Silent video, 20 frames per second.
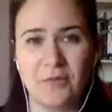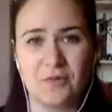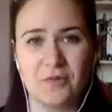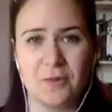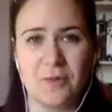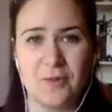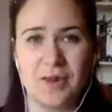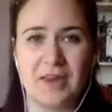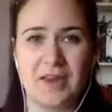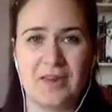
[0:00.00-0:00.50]
So
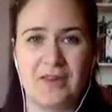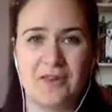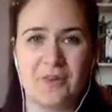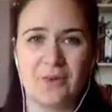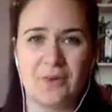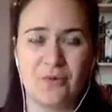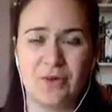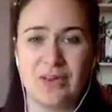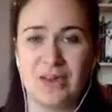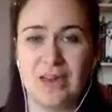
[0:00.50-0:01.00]
making
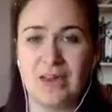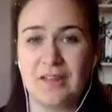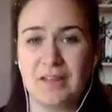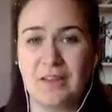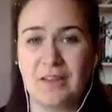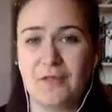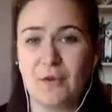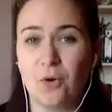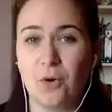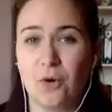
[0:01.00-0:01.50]
sure again that
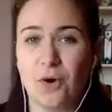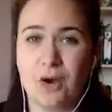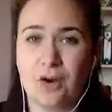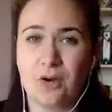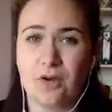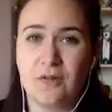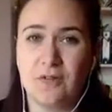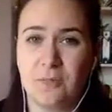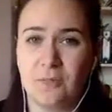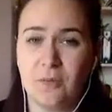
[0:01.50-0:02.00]
you've got a
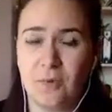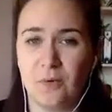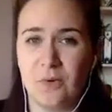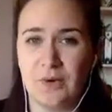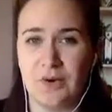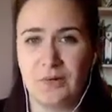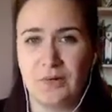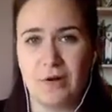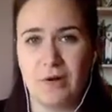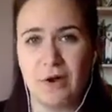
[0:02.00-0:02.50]
good support
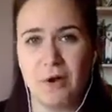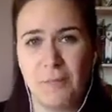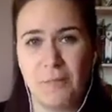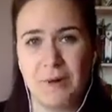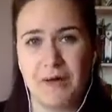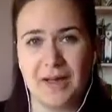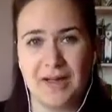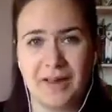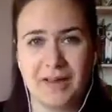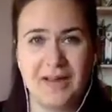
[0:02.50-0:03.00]
in your lower
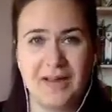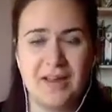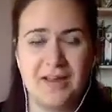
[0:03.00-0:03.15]
back,